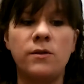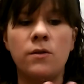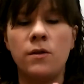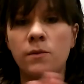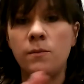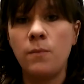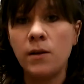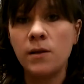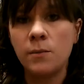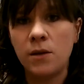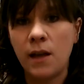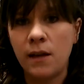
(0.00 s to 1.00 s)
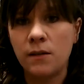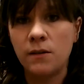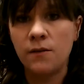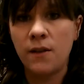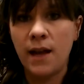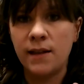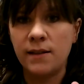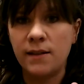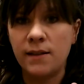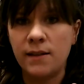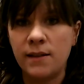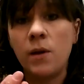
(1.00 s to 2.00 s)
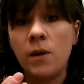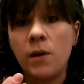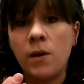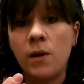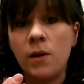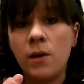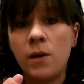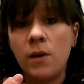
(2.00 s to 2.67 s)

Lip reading: So there's multiple layers of glass inside of here.